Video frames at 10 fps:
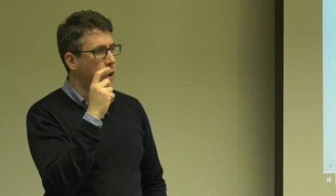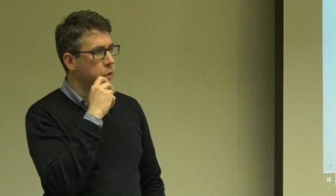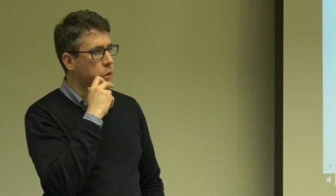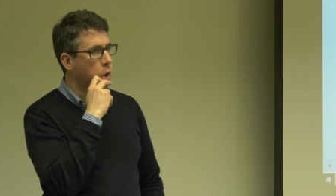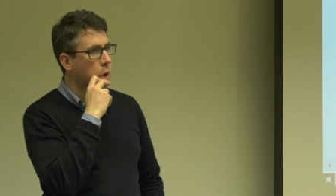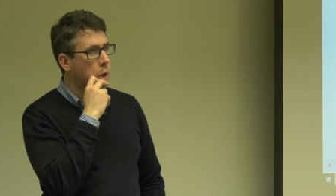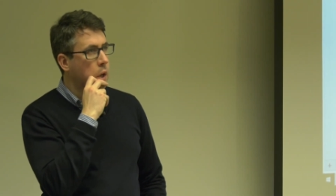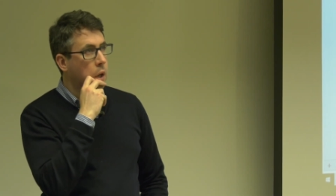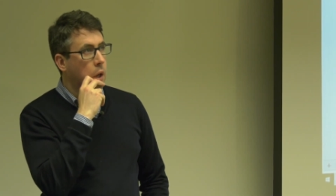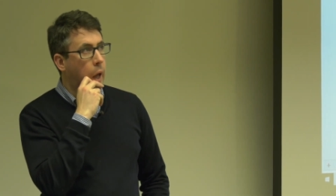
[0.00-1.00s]
cluster
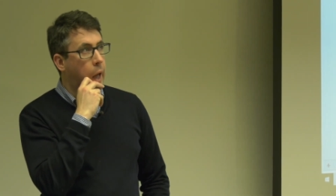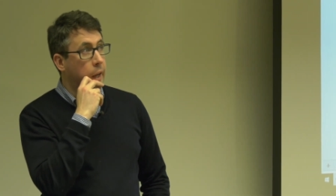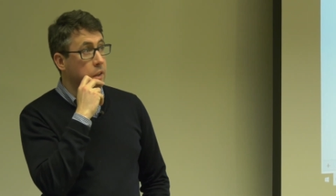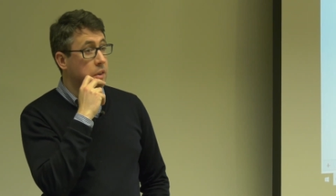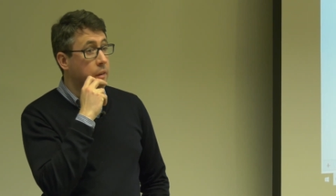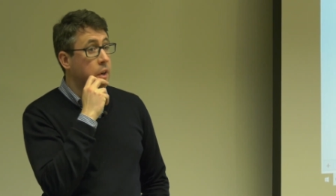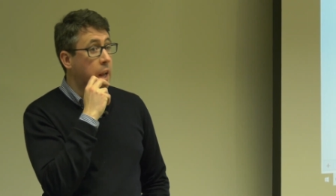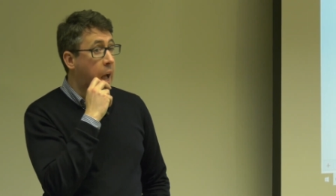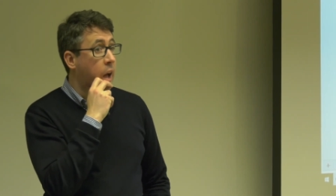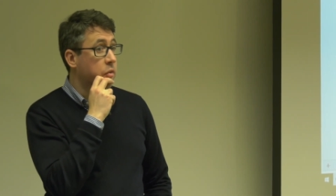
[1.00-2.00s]
in
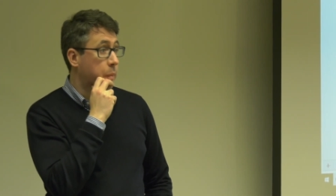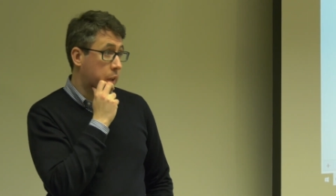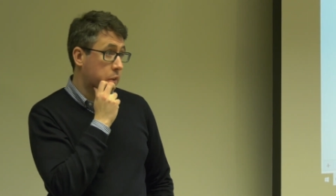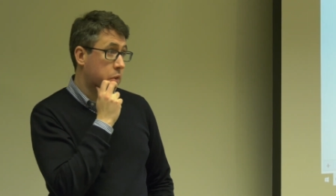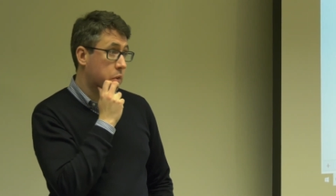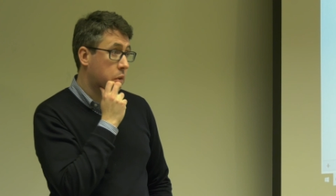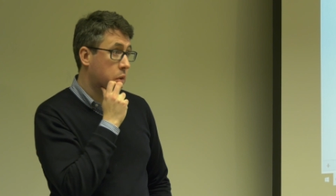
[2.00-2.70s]
7.5 minutes.